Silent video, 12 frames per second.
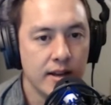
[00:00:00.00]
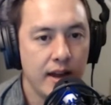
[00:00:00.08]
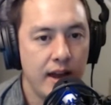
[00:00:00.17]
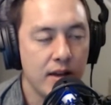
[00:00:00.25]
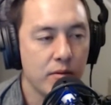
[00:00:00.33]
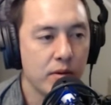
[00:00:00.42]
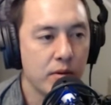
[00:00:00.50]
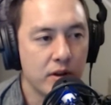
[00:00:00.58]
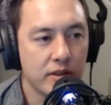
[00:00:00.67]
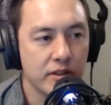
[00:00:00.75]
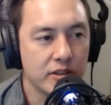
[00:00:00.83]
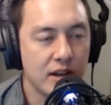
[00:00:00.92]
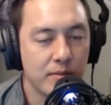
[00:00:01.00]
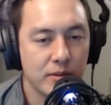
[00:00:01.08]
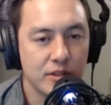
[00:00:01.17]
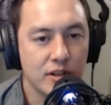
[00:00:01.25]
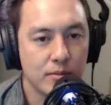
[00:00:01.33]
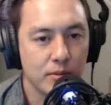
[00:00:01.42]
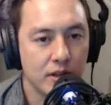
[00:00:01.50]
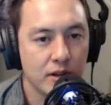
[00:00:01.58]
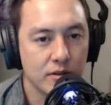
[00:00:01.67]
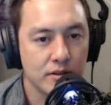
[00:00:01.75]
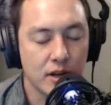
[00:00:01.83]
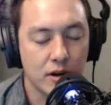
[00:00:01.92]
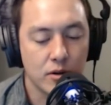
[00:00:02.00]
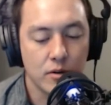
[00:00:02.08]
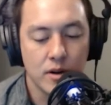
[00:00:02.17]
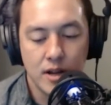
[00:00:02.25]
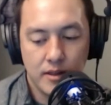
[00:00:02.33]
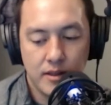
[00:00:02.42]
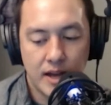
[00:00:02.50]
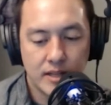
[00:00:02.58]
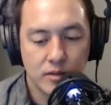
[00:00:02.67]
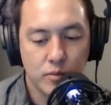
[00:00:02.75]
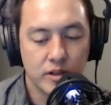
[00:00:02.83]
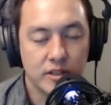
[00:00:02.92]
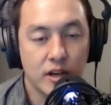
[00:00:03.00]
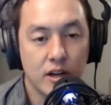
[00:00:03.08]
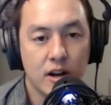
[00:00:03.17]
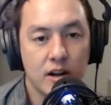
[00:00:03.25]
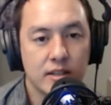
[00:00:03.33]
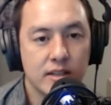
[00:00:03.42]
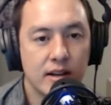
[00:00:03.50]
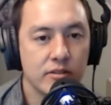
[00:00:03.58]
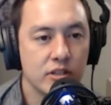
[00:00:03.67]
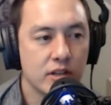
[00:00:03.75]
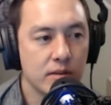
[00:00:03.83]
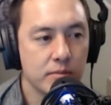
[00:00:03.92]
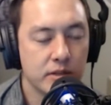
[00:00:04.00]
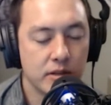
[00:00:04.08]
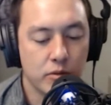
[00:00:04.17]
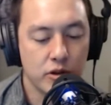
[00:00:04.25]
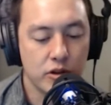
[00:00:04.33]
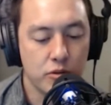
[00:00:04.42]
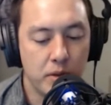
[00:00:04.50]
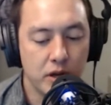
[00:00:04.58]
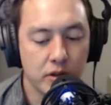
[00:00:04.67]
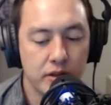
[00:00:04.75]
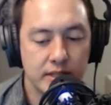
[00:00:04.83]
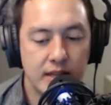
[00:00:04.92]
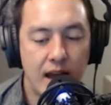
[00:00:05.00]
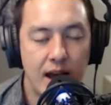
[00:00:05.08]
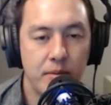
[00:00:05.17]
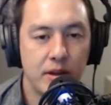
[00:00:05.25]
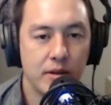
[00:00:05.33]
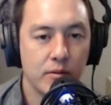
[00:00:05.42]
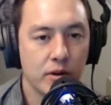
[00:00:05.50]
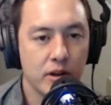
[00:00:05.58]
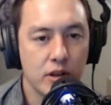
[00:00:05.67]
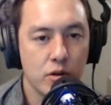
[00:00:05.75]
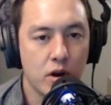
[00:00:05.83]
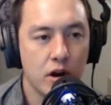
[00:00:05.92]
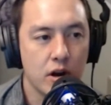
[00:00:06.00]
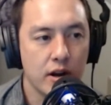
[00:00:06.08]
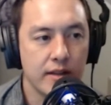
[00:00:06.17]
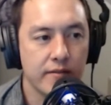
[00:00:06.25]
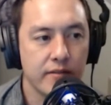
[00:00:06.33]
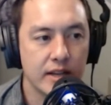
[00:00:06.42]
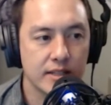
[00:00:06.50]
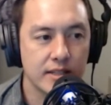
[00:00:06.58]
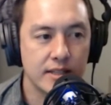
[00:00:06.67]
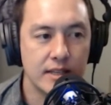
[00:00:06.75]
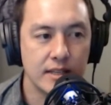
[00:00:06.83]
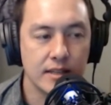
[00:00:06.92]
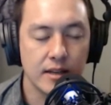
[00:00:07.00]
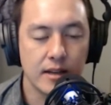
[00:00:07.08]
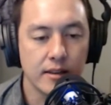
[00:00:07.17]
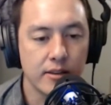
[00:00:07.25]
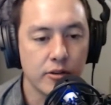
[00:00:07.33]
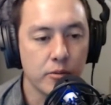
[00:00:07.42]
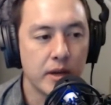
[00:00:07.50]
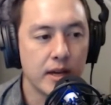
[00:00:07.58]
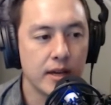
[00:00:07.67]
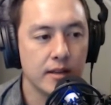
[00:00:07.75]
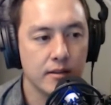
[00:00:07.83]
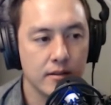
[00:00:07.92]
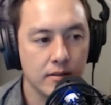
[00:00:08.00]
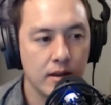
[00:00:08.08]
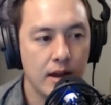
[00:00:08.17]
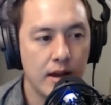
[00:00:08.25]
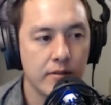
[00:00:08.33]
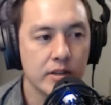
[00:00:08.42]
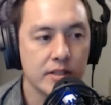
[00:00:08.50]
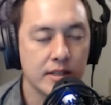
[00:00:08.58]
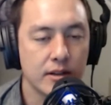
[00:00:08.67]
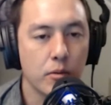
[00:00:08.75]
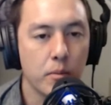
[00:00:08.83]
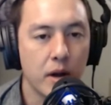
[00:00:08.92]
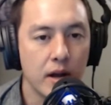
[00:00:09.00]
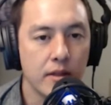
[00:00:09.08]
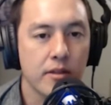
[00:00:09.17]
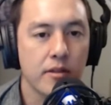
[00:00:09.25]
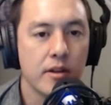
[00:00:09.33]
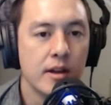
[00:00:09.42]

Hey, we won the championship, So that's where dollar cost averaging comes in, where you build this habit where you are investing a little bit every single month.